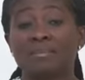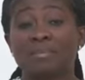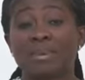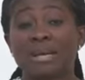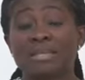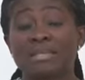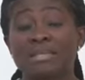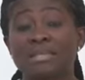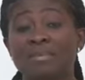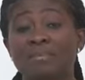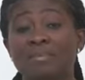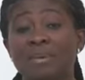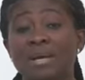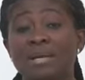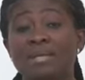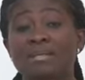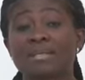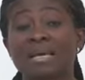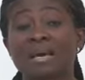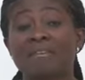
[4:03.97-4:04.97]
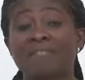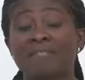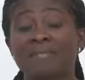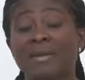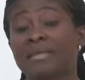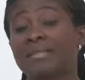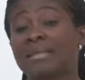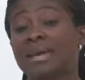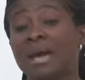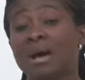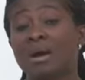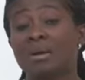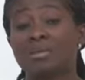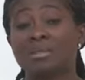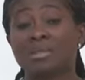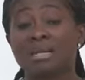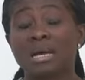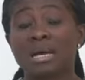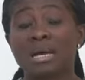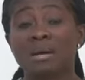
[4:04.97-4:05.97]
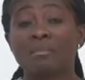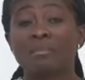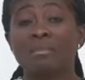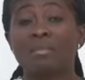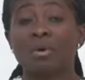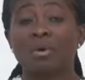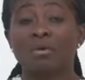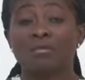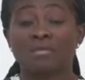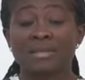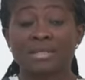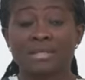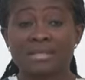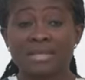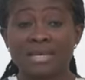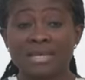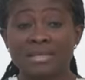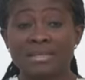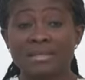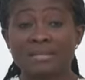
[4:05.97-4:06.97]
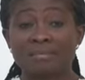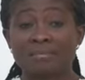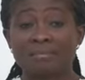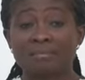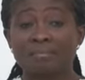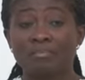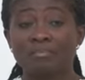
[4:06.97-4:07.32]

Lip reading: participants affect the outcome of the study,